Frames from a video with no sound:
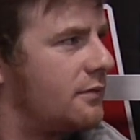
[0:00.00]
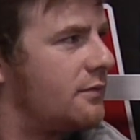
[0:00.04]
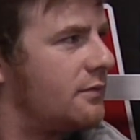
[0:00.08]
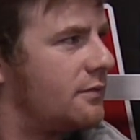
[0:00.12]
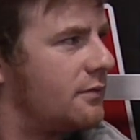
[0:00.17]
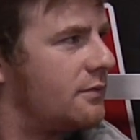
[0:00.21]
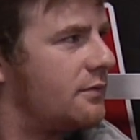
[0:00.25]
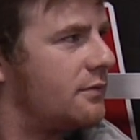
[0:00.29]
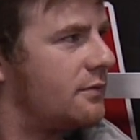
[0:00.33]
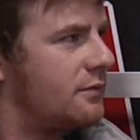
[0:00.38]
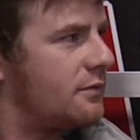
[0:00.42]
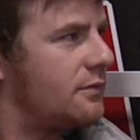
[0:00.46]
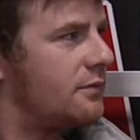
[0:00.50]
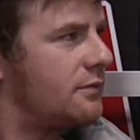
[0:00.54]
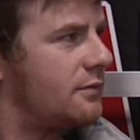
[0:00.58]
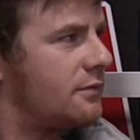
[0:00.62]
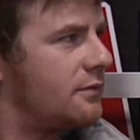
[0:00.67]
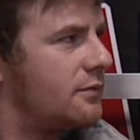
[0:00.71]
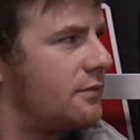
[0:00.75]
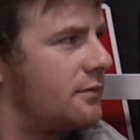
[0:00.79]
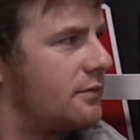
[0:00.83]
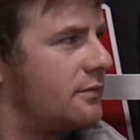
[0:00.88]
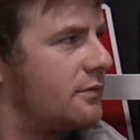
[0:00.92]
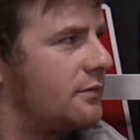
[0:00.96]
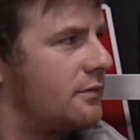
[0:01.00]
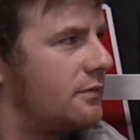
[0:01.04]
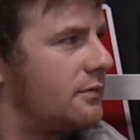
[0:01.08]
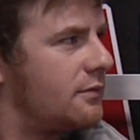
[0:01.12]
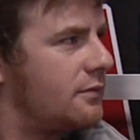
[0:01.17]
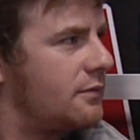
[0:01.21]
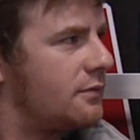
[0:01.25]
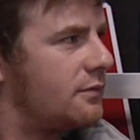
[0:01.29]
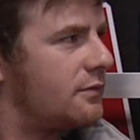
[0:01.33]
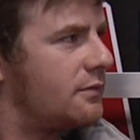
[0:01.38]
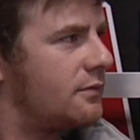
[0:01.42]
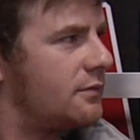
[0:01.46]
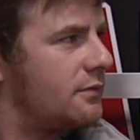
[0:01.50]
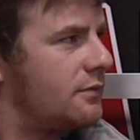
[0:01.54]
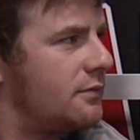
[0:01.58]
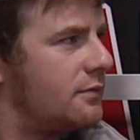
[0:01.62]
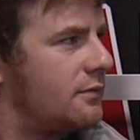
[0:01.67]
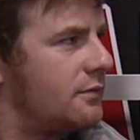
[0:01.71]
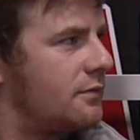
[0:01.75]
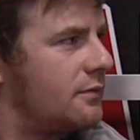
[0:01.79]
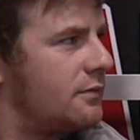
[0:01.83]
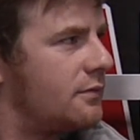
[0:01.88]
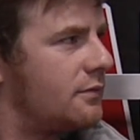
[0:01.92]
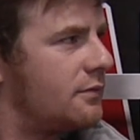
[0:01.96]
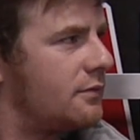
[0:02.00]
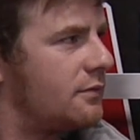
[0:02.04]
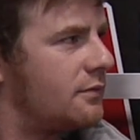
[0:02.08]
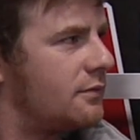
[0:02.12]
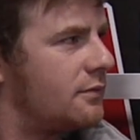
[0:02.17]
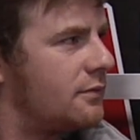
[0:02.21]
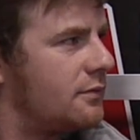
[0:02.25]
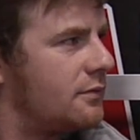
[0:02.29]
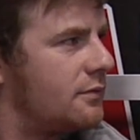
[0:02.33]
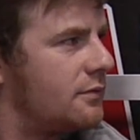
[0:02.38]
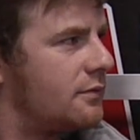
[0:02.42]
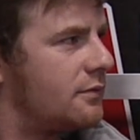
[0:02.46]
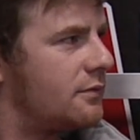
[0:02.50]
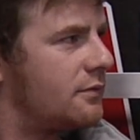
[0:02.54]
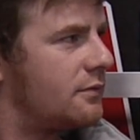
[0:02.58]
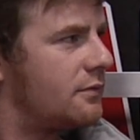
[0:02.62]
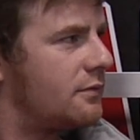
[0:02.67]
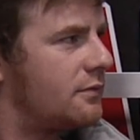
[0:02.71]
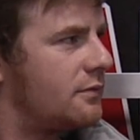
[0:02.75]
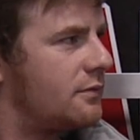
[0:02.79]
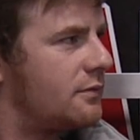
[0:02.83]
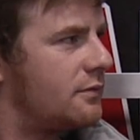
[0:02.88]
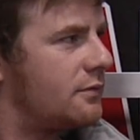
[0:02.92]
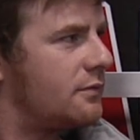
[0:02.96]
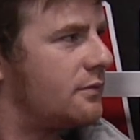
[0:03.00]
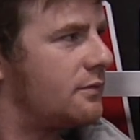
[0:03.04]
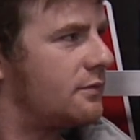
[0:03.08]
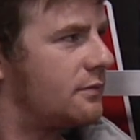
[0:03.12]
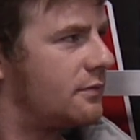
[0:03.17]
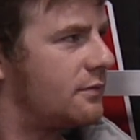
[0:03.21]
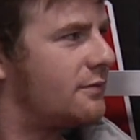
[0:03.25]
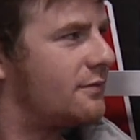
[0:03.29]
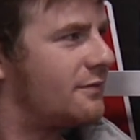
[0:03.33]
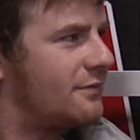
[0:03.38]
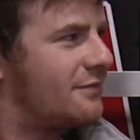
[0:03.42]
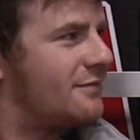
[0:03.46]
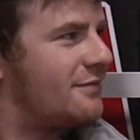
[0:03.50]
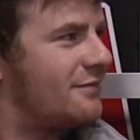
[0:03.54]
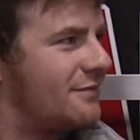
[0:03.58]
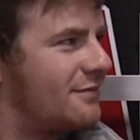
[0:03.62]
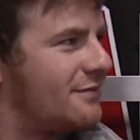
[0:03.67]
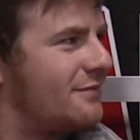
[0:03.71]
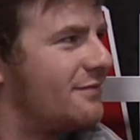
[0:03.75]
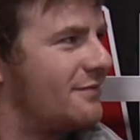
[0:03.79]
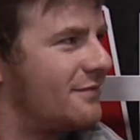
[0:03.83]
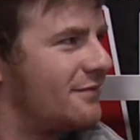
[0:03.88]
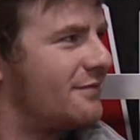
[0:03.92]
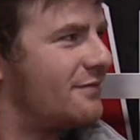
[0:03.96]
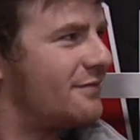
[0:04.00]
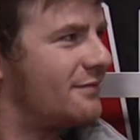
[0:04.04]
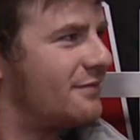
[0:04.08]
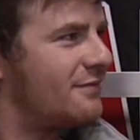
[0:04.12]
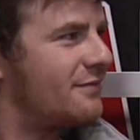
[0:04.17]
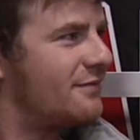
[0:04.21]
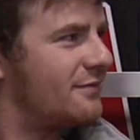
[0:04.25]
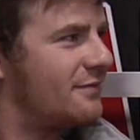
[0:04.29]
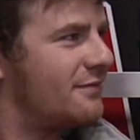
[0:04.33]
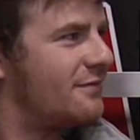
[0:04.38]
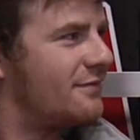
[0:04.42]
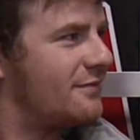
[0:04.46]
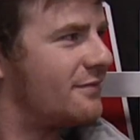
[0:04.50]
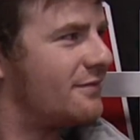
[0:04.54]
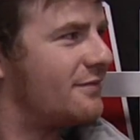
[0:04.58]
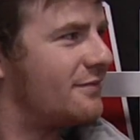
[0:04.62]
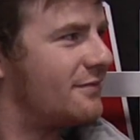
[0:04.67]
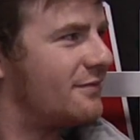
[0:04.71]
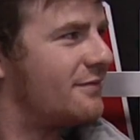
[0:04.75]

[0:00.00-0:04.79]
(silent)